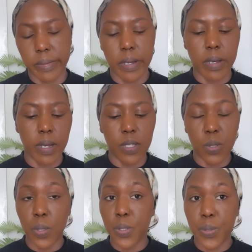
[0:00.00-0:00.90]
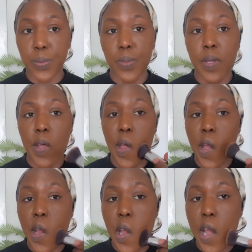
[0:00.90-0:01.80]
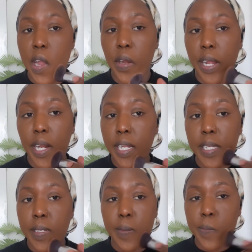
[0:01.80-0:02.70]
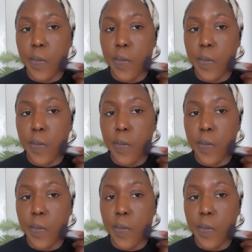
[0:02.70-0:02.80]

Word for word: uh, I told you I rarely